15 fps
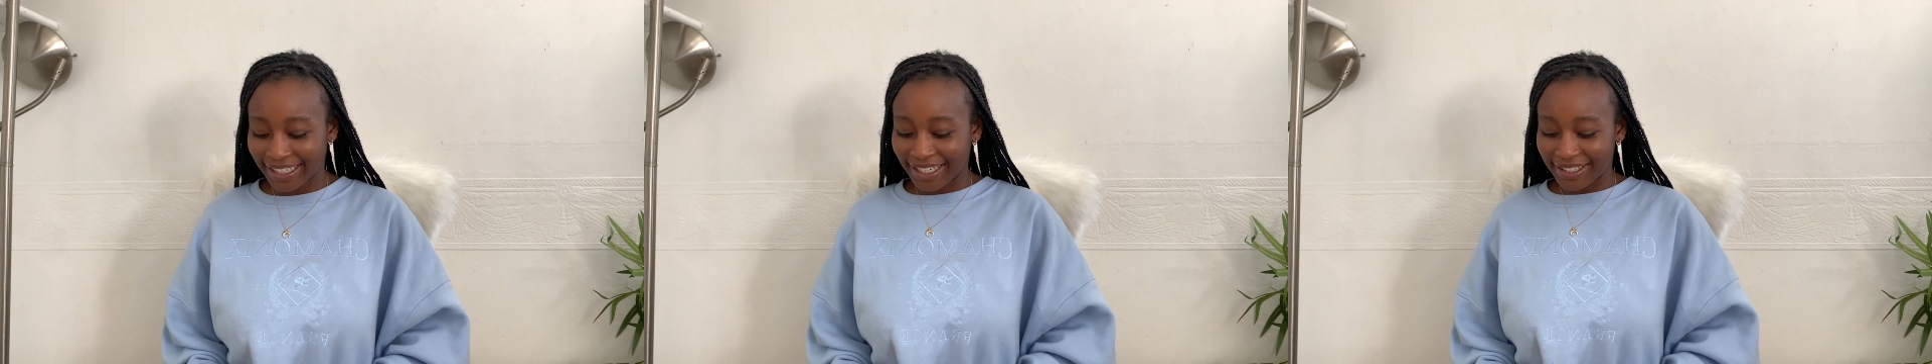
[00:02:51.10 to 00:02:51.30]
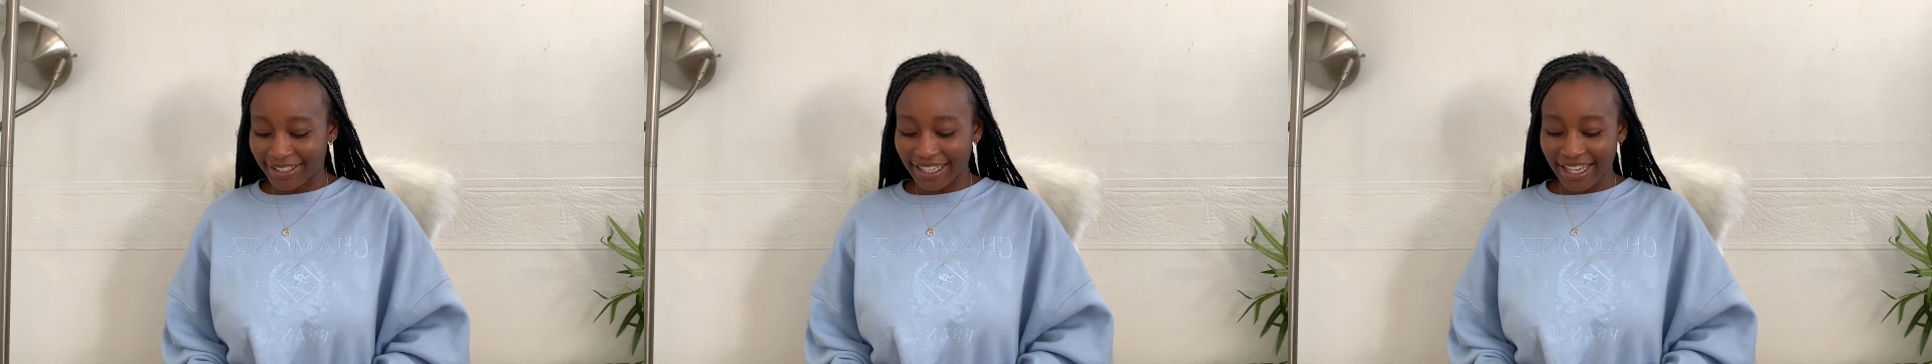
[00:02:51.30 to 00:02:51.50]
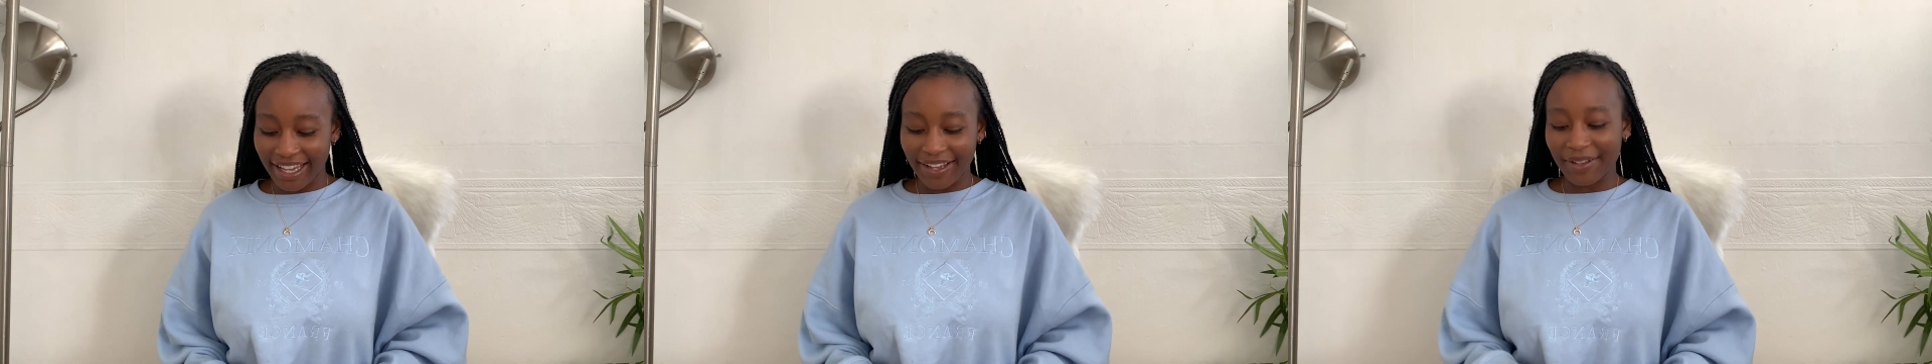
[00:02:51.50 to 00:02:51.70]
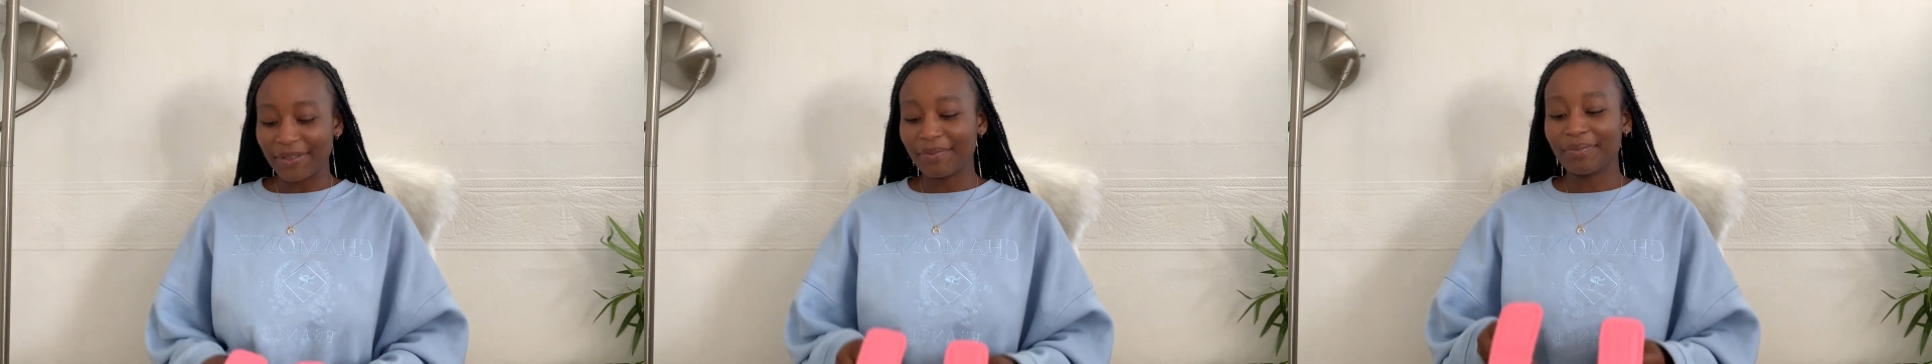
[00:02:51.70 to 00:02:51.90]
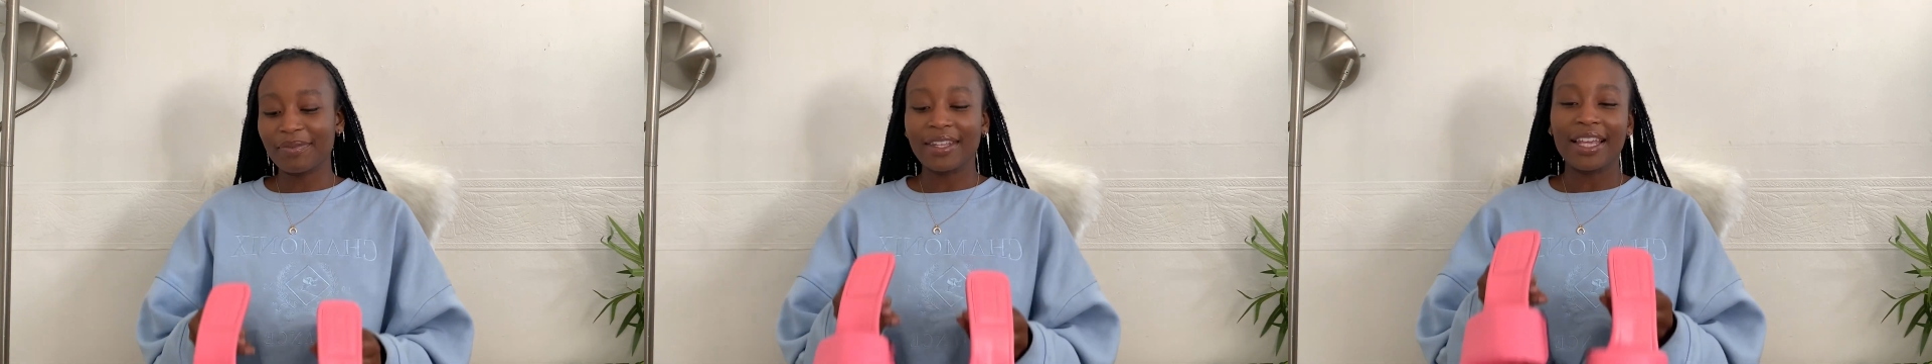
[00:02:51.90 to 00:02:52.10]
So yeah,
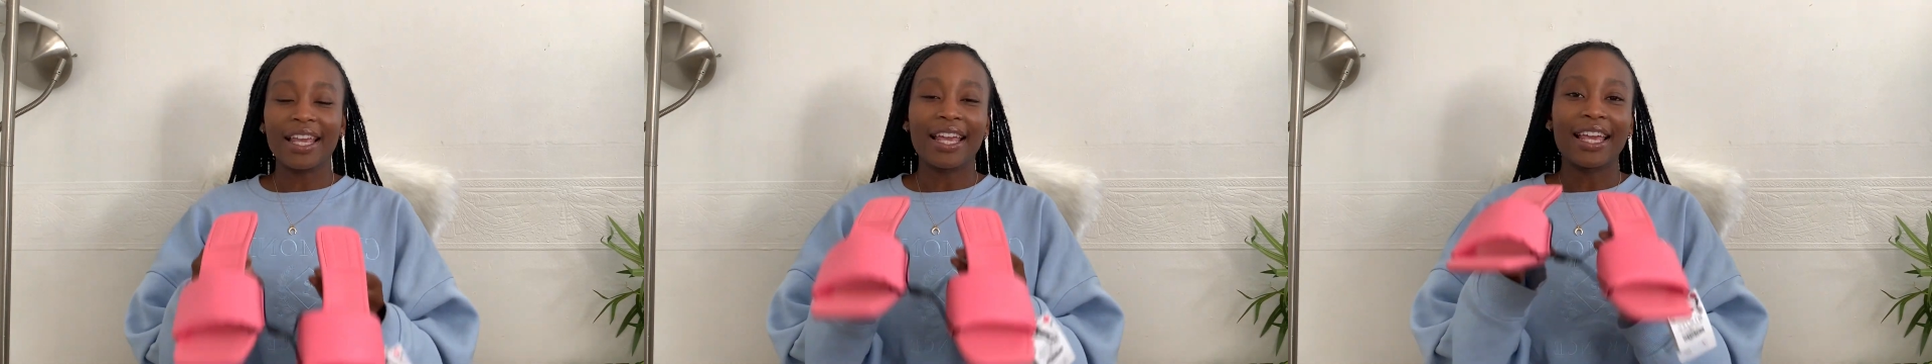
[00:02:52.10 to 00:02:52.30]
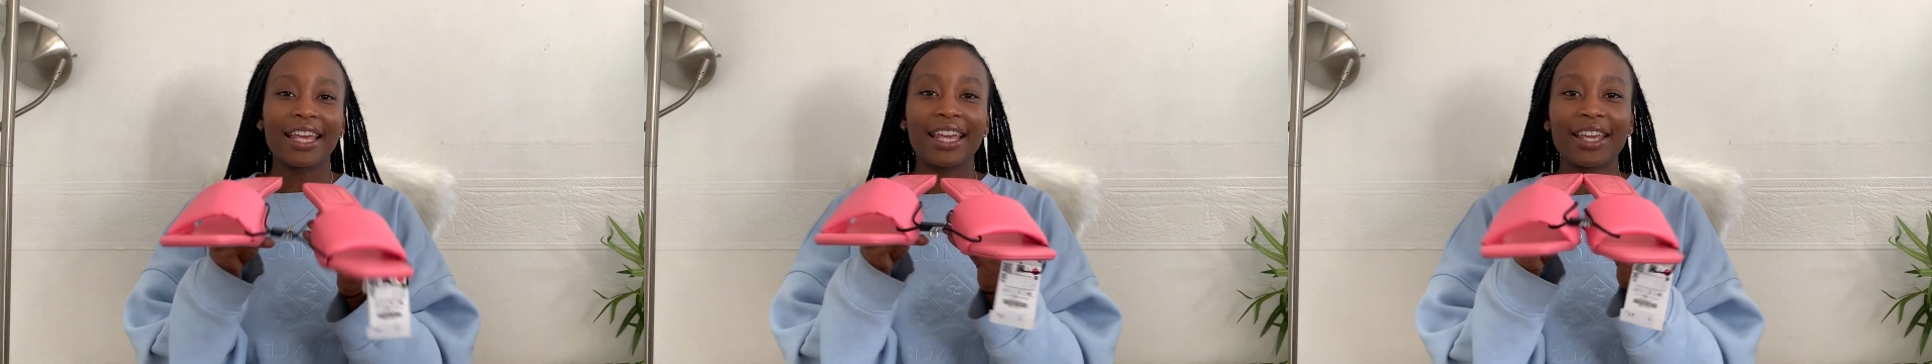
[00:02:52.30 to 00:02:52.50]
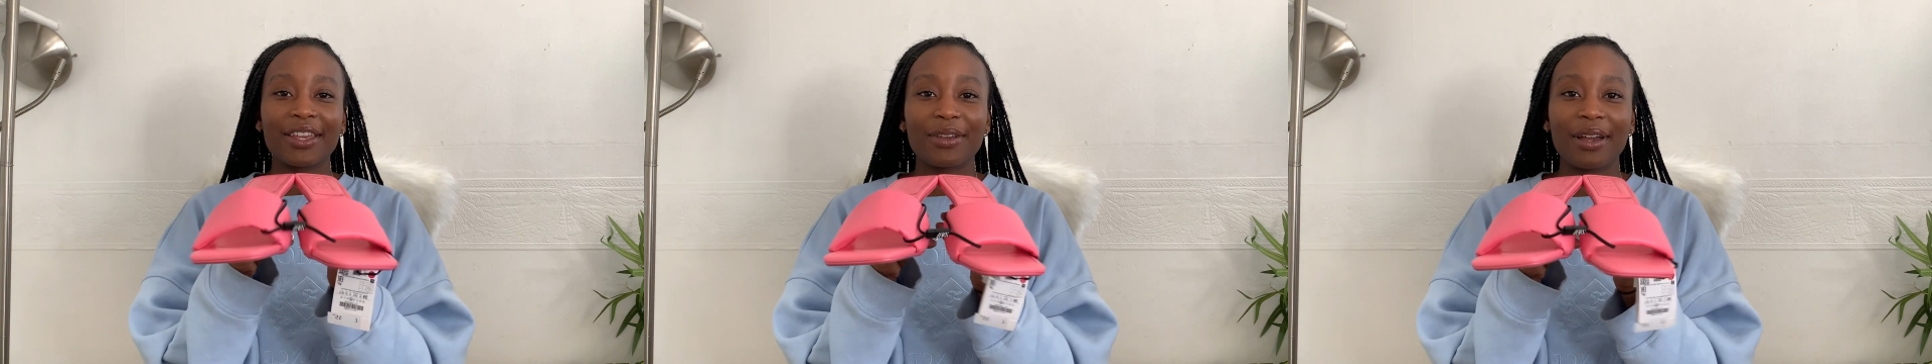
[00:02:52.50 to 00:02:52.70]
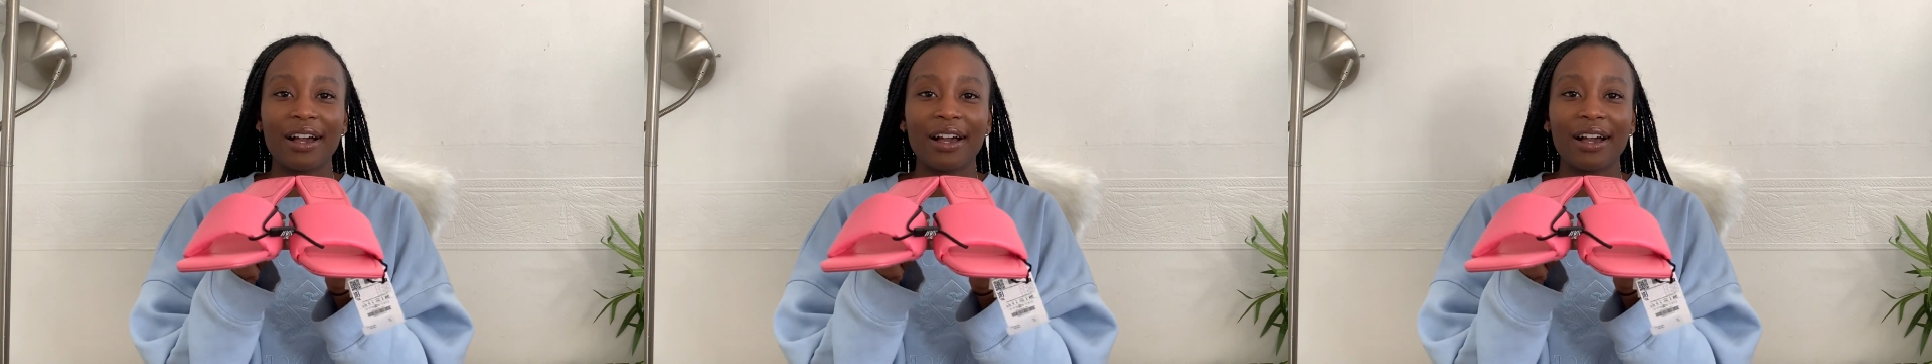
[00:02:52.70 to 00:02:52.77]
here you